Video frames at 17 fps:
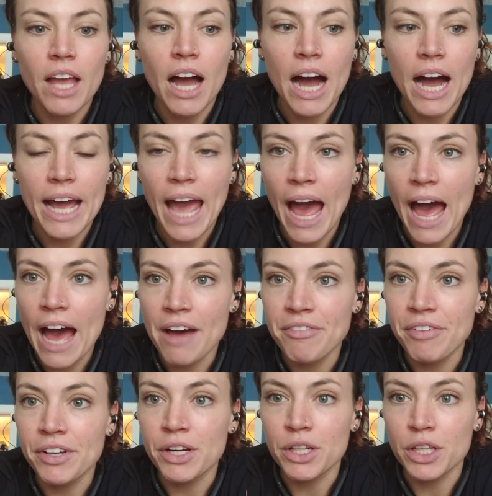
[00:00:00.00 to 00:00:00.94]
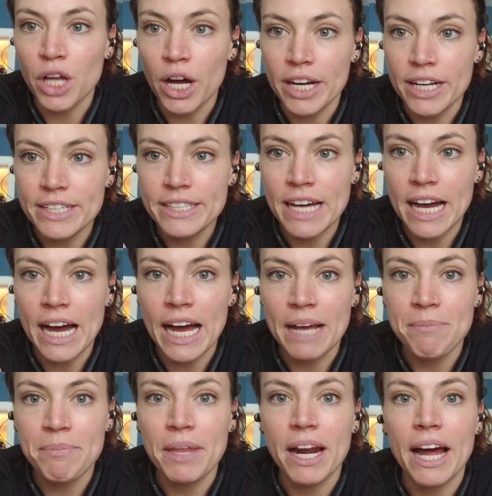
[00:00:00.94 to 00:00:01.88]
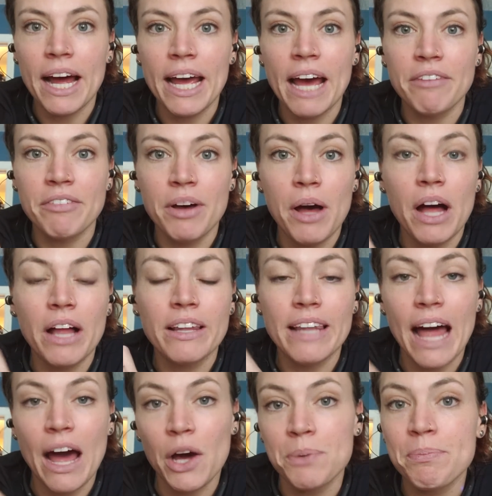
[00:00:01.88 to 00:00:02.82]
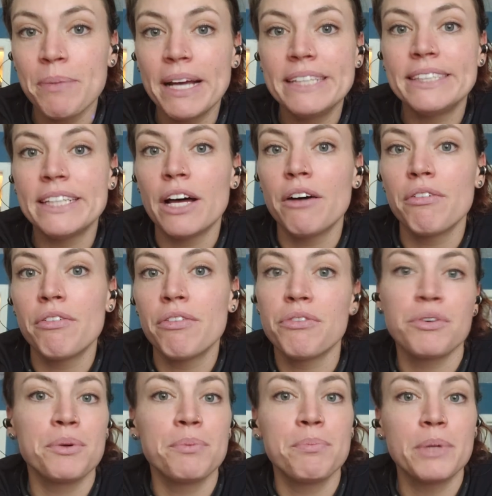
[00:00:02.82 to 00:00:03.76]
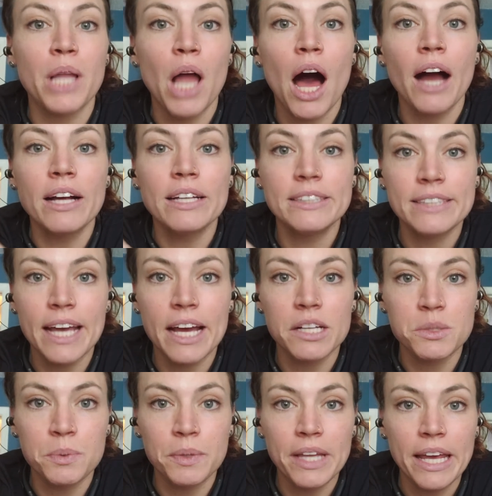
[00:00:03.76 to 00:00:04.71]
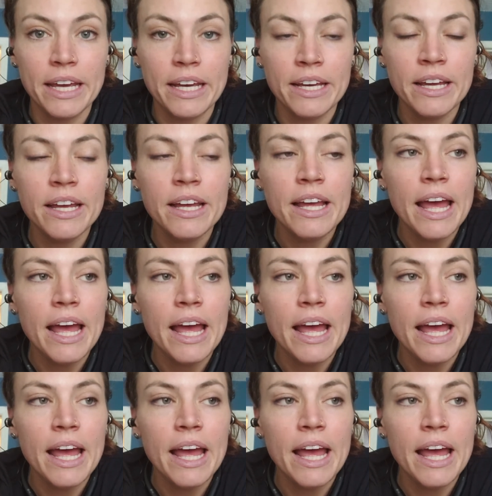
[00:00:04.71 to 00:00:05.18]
I have an allotted time that I have allowed myself through block scheduling,